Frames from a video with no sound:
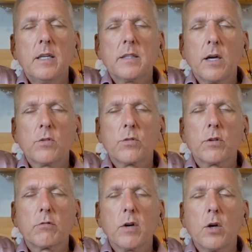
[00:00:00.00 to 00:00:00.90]
down through
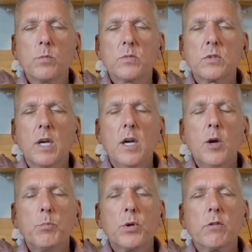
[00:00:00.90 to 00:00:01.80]
the realms,
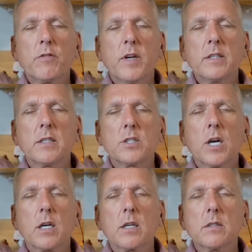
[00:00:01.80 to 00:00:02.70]
purifying the
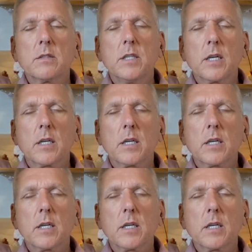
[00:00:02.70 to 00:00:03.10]
chakras